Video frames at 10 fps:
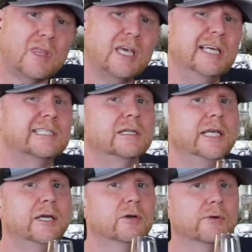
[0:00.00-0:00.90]
it's
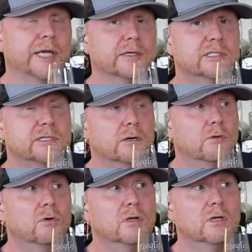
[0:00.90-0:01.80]
lingering.
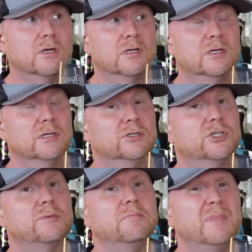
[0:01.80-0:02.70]
So
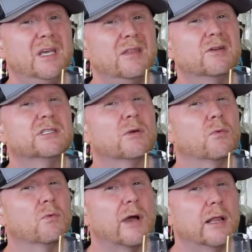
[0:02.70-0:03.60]
to me, there's a
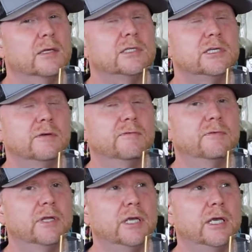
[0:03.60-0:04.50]

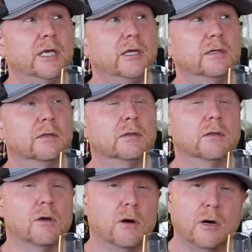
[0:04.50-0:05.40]
relatively
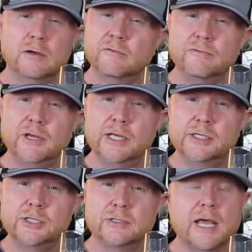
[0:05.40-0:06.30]
long
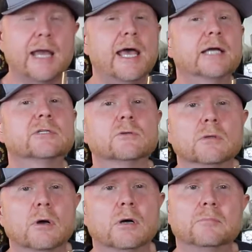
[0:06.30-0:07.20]
finish, not extra
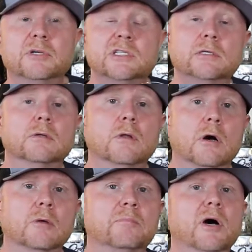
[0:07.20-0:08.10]
long, but still
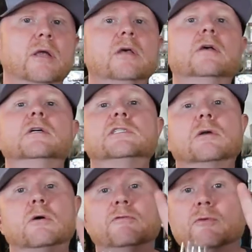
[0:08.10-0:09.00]
long. But it's
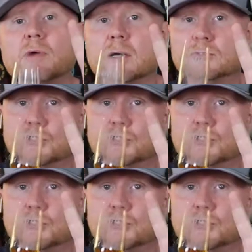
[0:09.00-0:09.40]
going for round